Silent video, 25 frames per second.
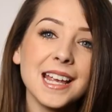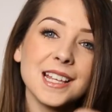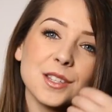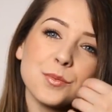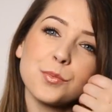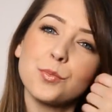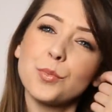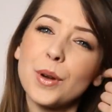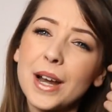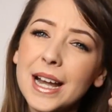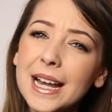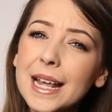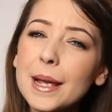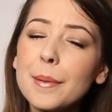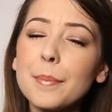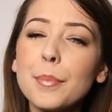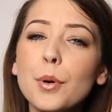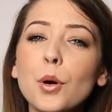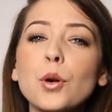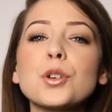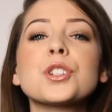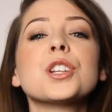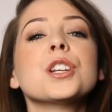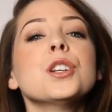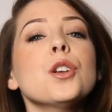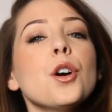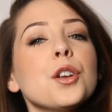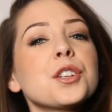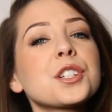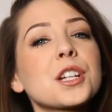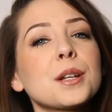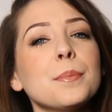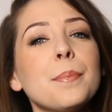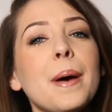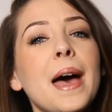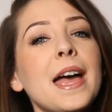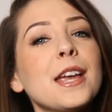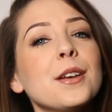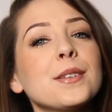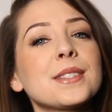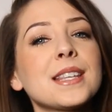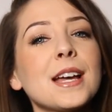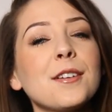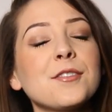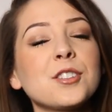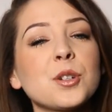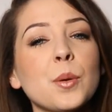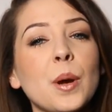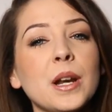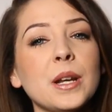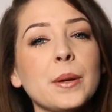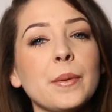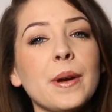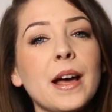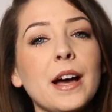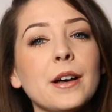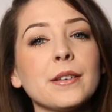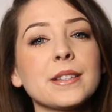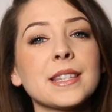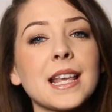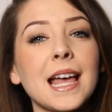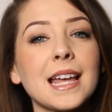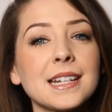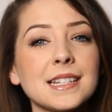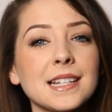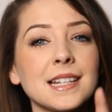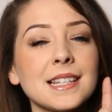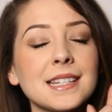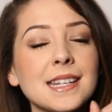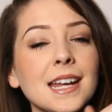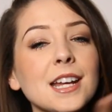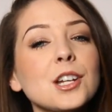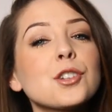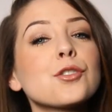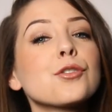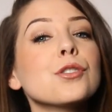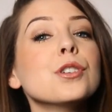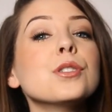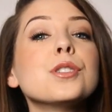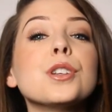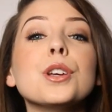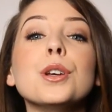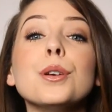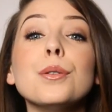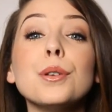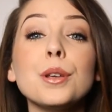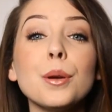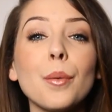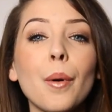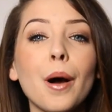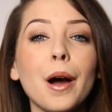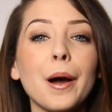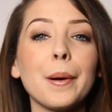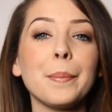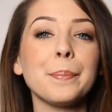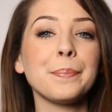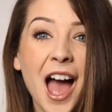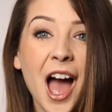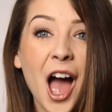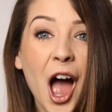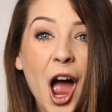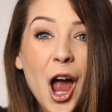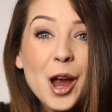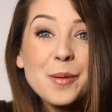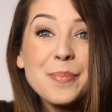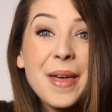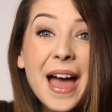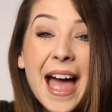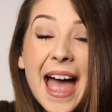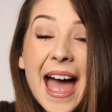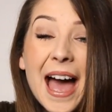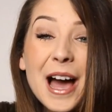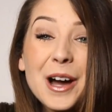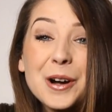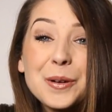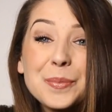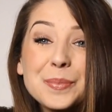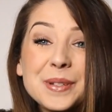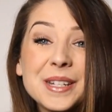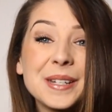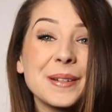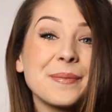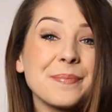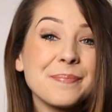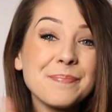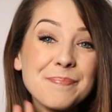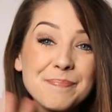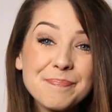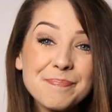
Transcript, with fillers: It's really important not to compare yourself to anyone else and to stay true to who you are. Hope that helped!